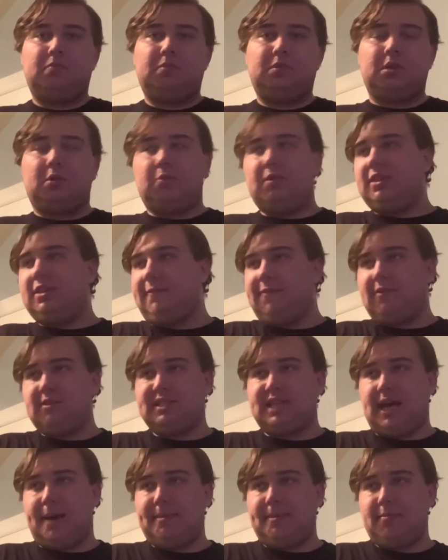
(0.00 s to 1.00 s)
With the first
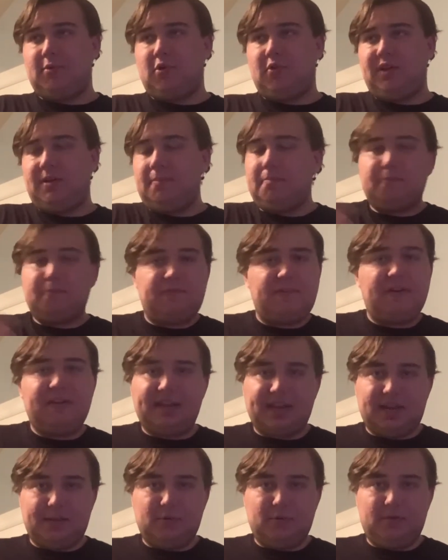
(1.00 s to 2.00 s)
Hobbit movie, felt
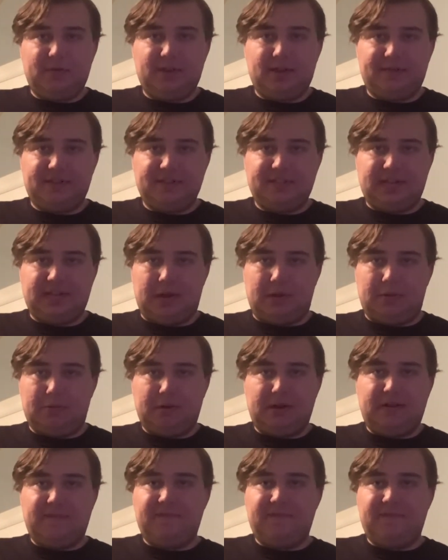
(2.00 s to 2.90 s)
like a movie of its own. It